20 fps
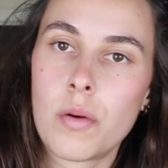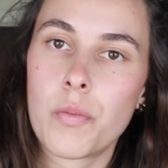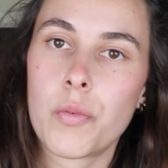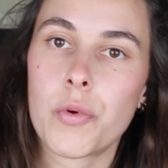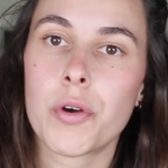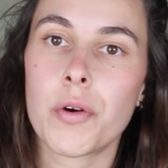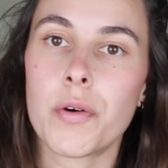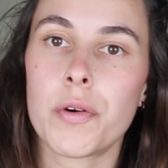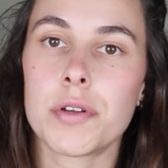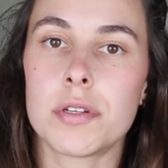
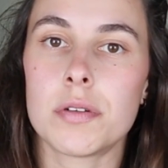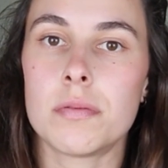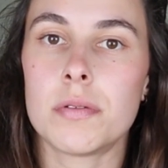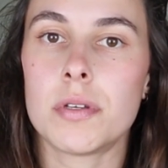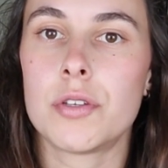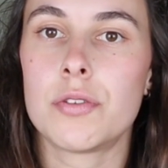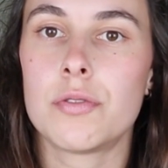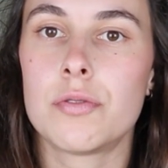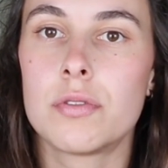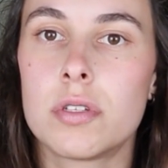We're going to be
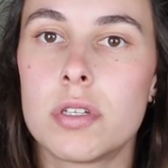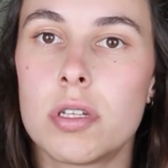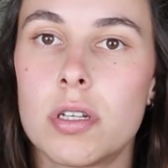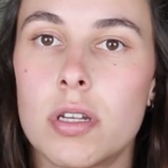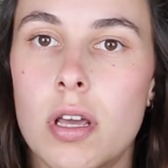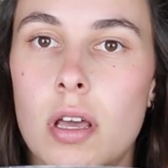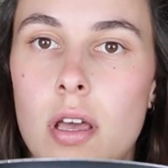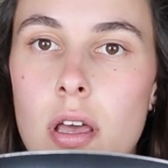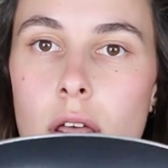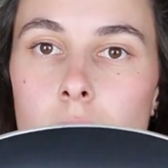
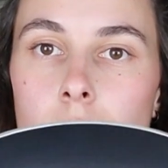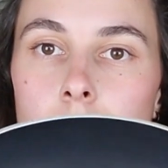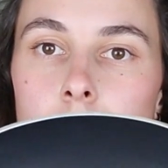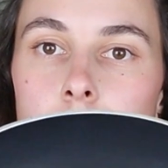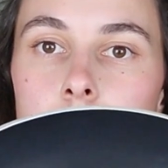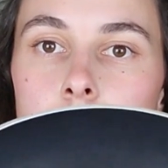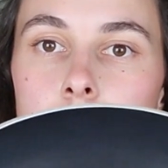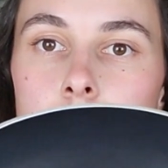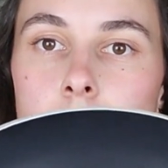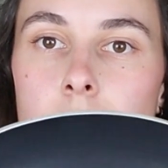using
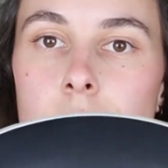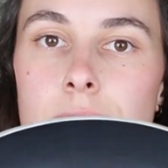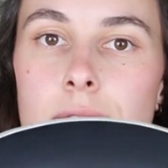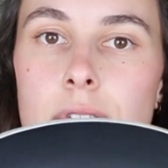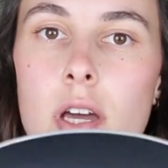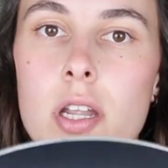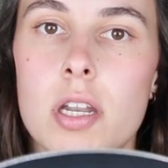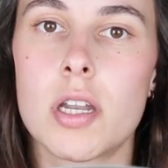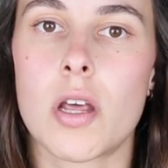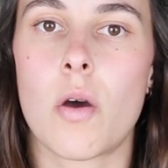this
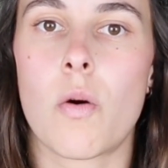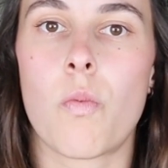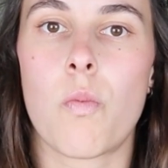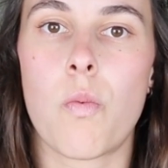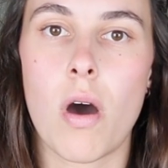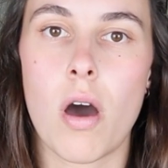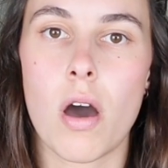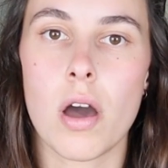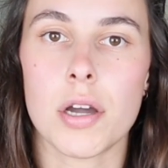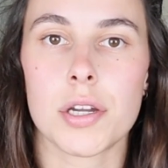fun
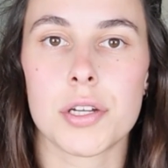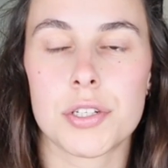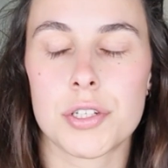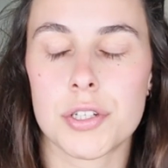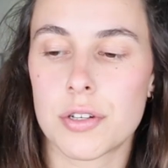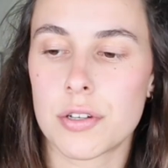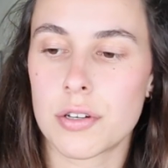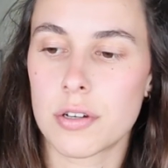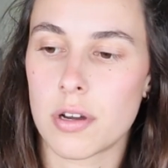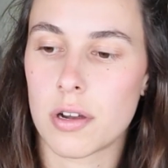wok
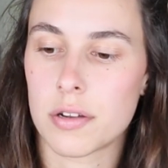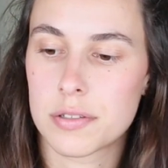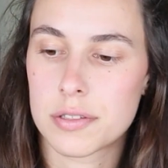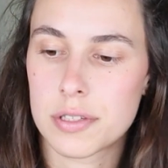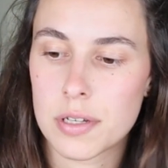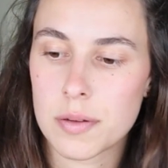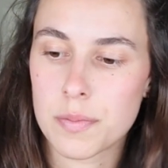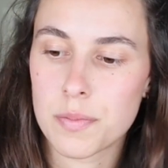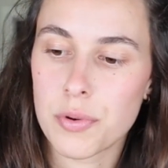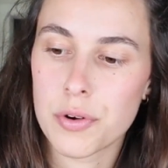to cook our
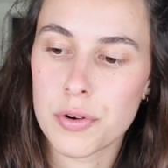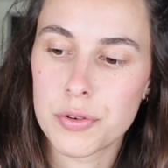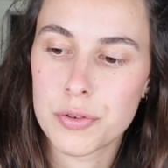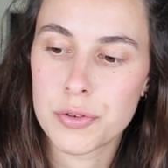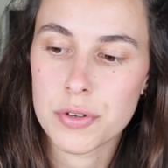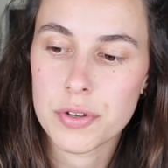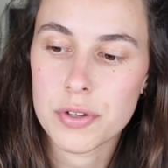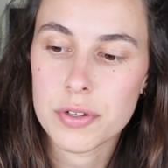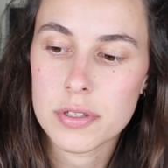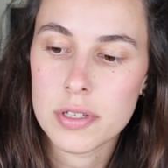Singapore
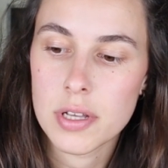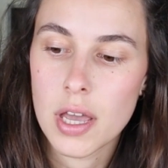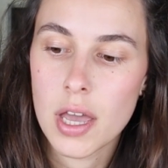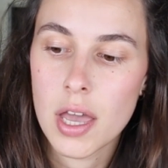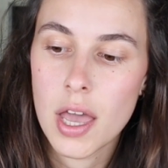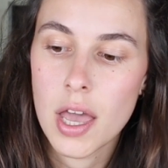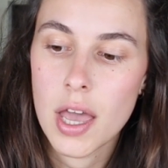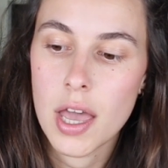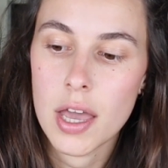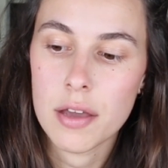noodles.
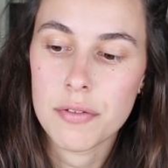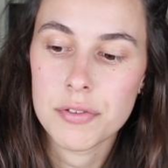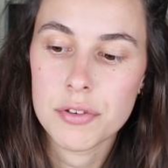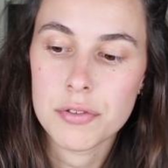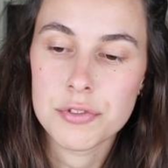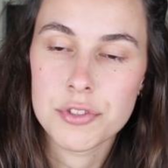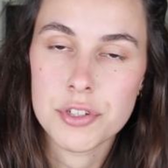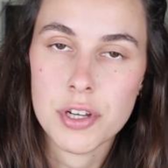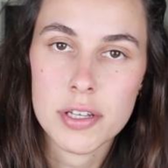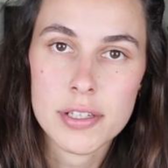If
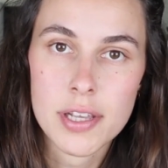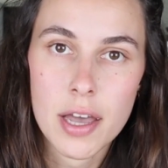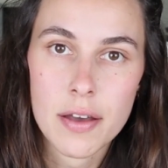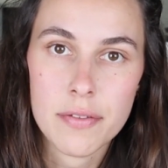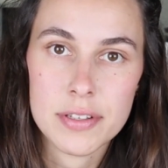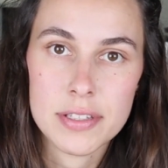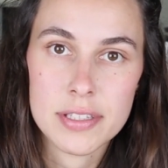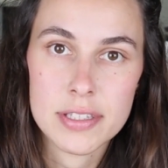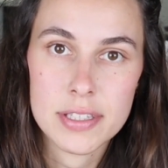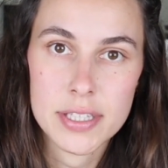you just
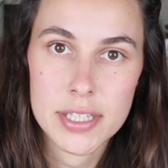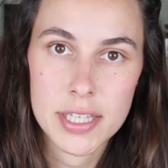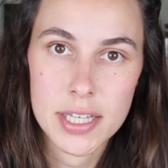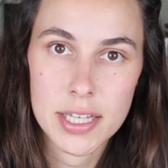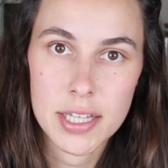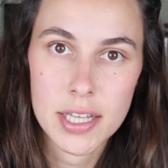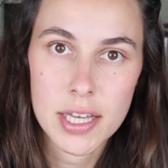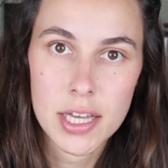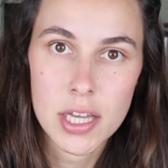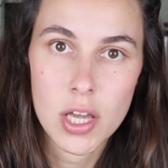have a
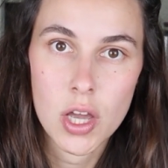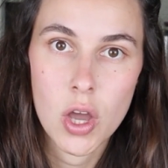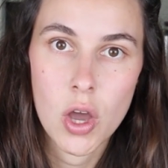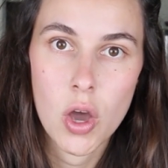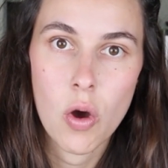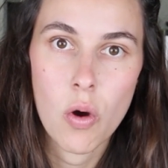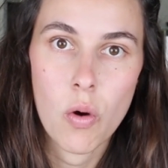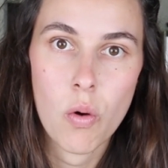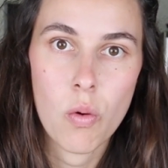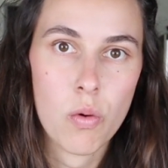skillet
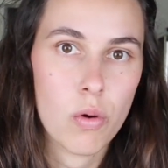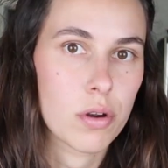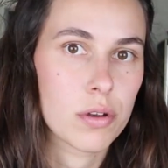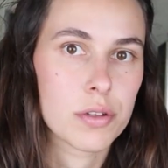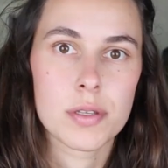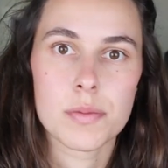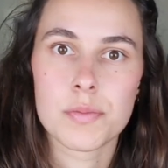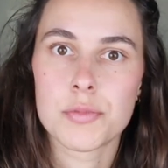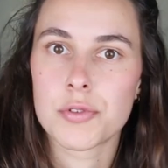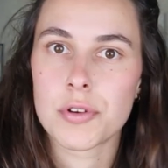or
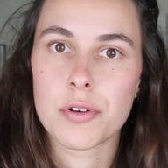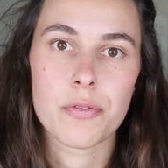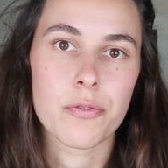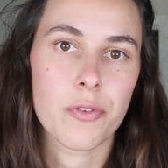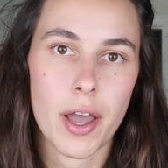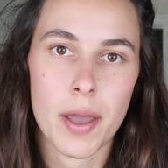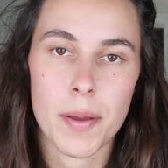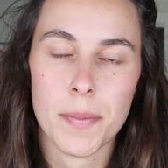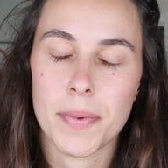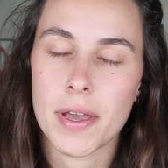some sort of
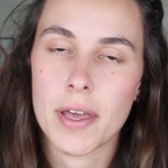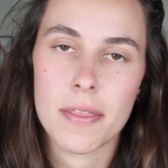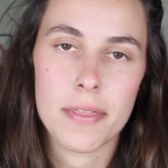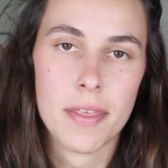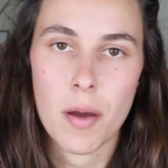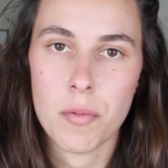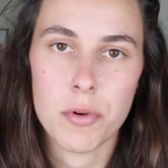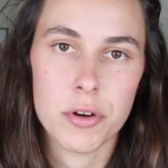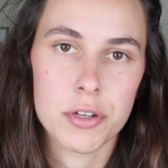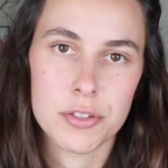frying pan,
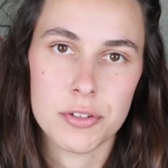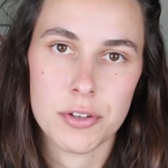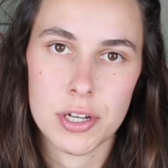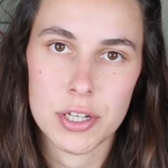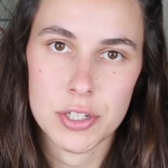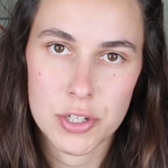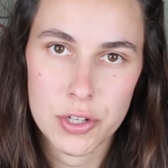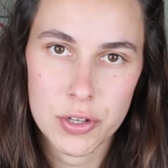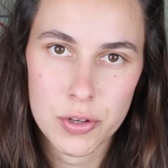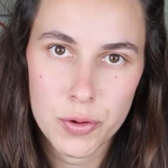that works
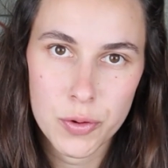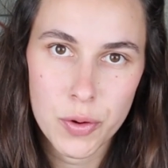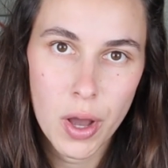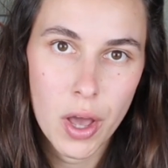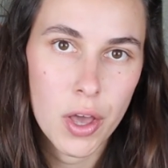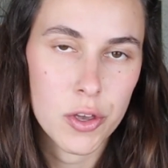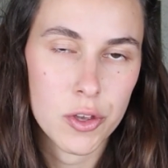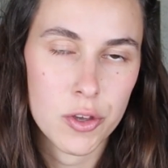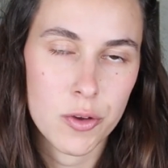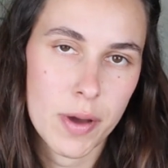great too.
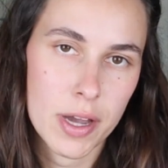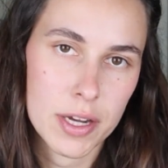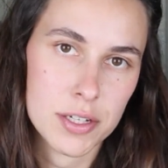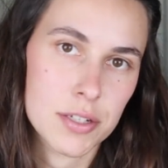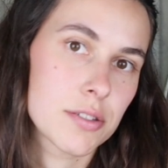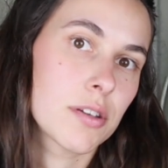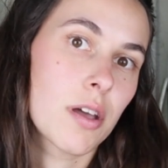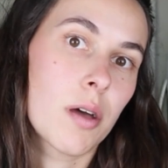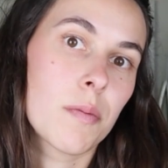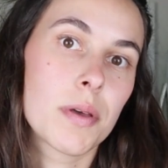You might
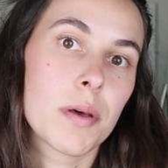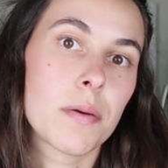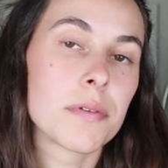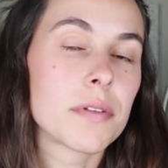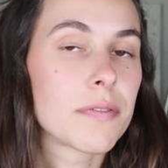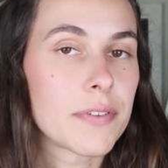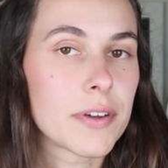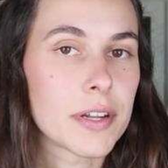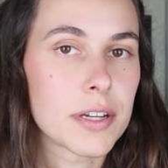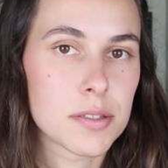just not be able
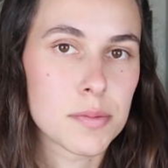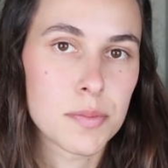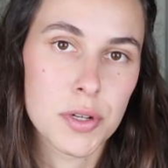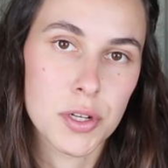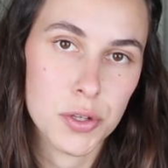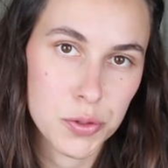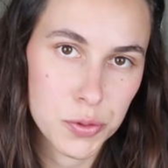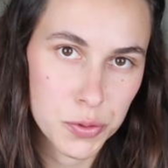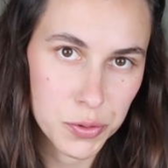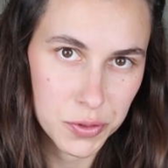to fit as
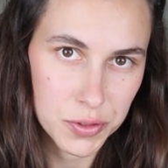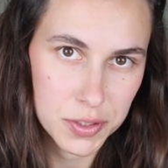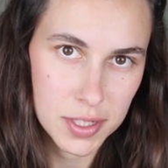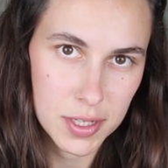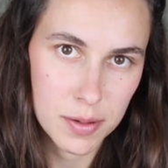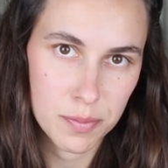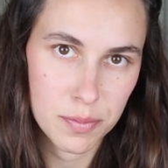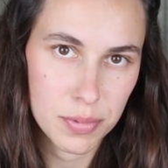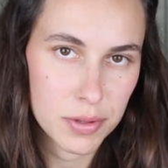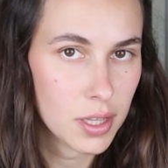many noodles
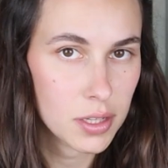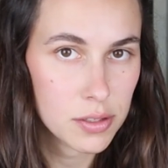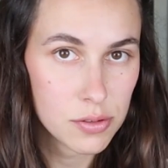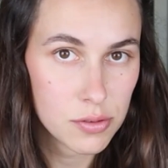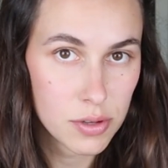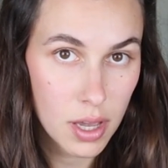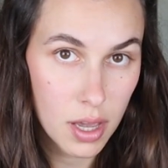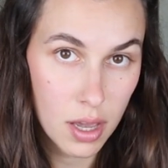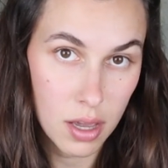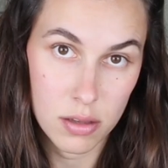in, but that's
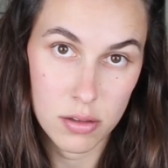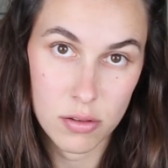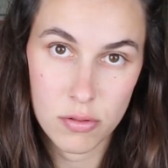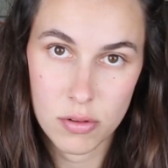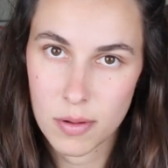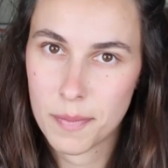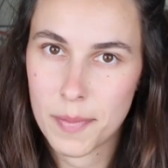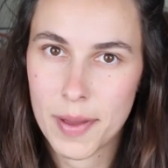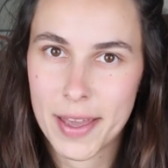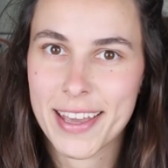okay. You
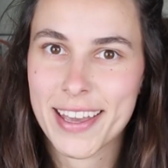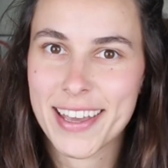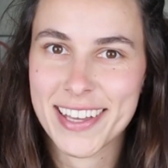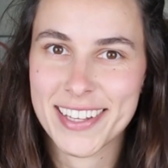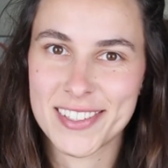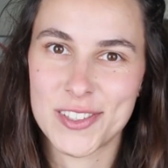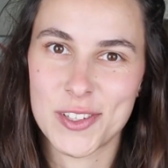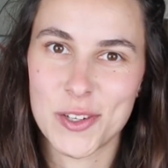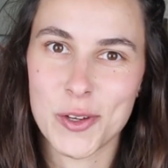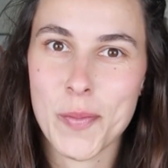can make it
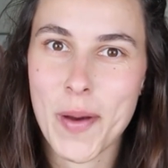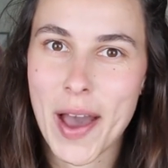in 2